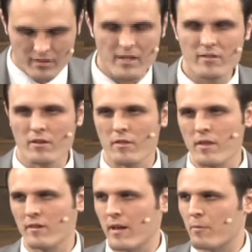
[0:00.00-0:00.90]
These are the
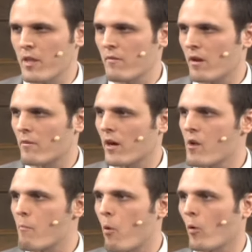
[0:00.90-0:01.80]
things I believe are
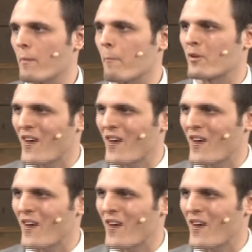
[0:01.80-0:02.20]
very important